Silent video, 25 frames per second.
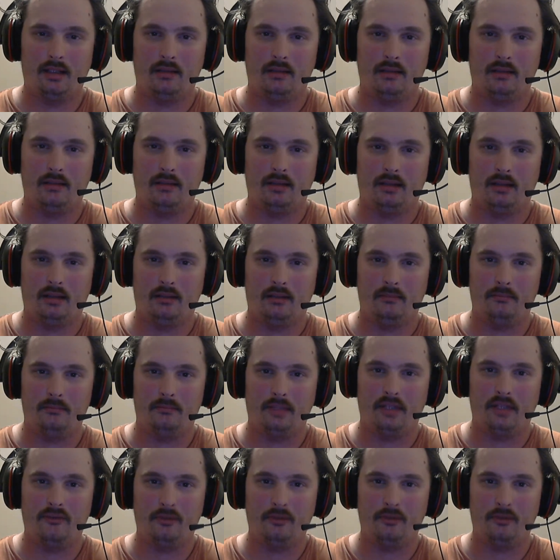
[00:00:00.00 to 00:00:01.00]

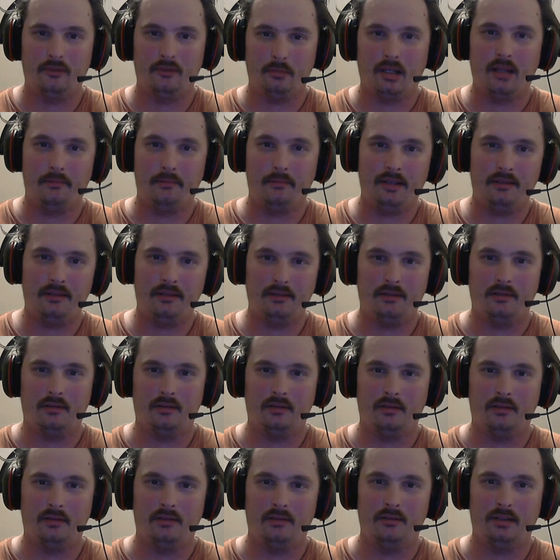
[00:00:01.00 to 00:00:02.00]
and give you my opinion
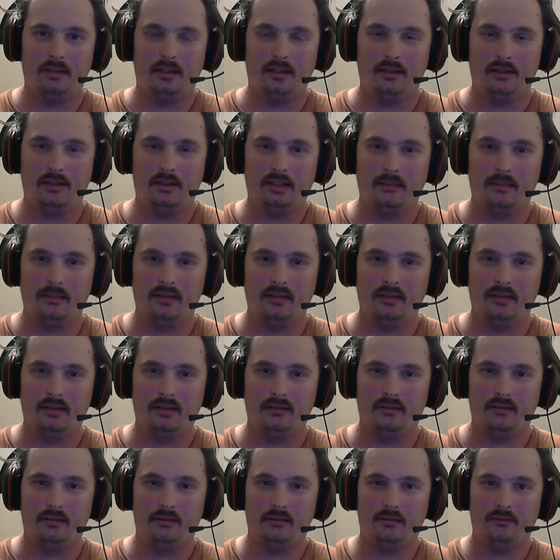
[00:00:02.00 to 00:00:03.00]
on some of
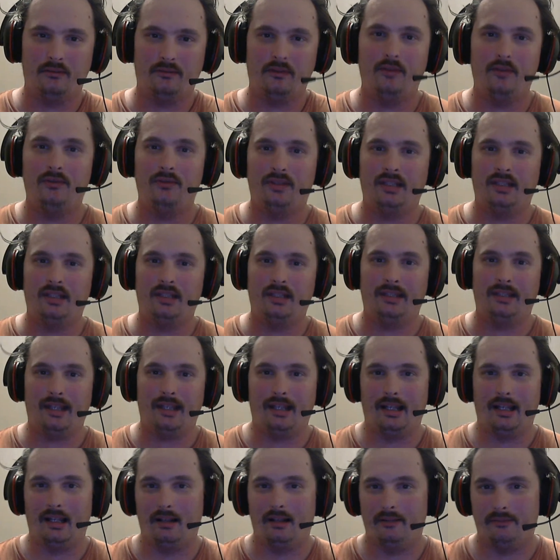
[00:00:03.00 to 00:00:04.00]
the foods that
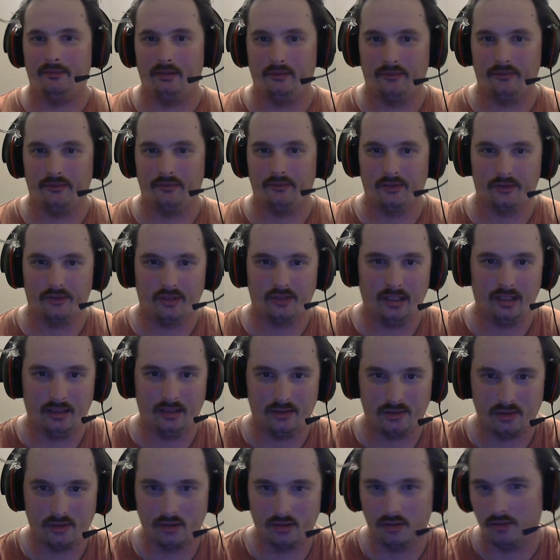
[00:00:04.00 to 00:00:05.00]
they have, and if there's any
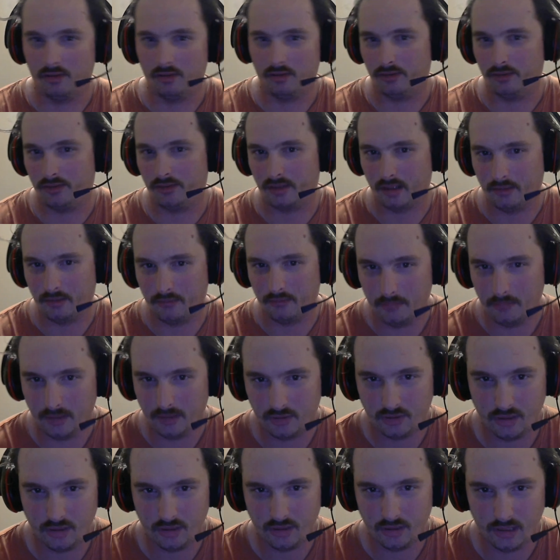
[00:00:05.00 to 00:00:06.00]
desserts, I want to
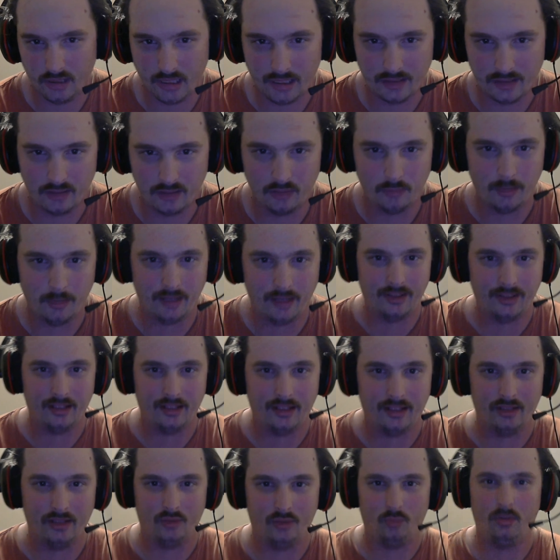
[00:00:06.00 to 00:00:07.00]
make sure you guys know about
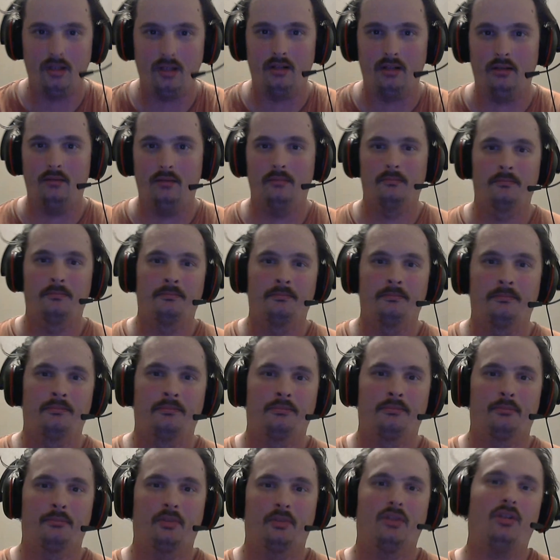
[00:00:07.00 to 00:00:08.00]
that as well,
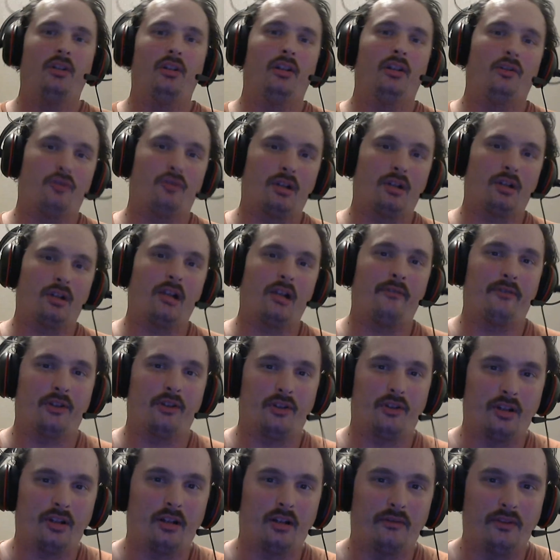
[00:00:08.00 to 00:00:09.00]
so you can try it for
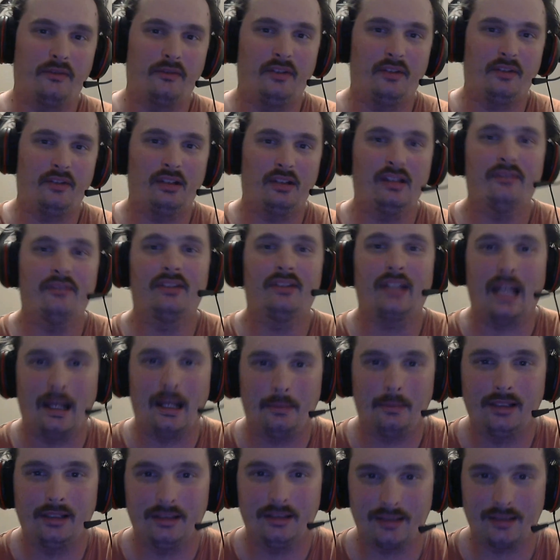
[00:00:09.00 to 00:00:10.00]
yourself. If you live in the
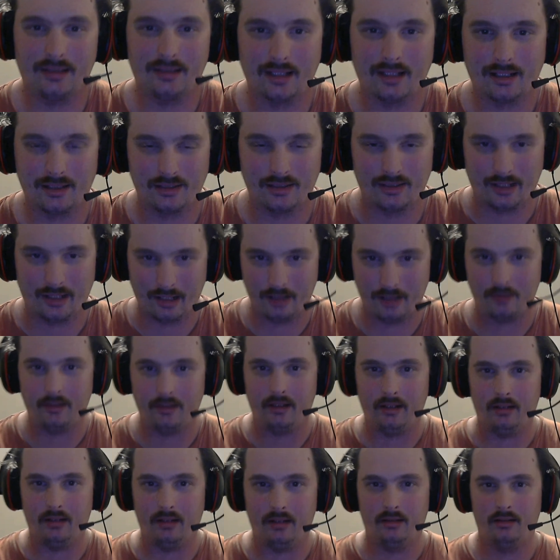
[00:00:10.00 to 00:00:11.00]
Abilene, Texas
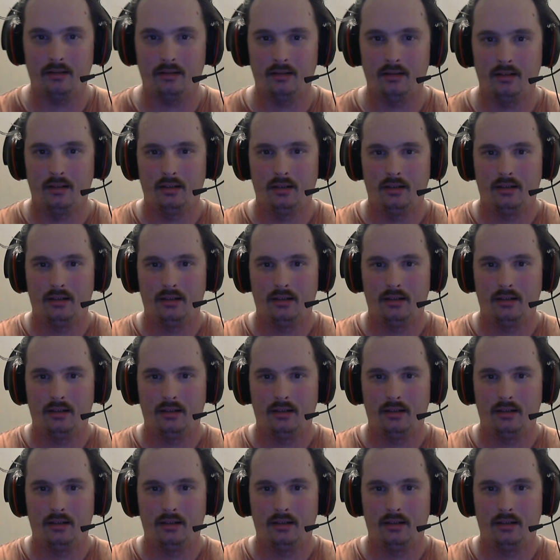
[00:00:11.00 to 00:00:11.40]
area,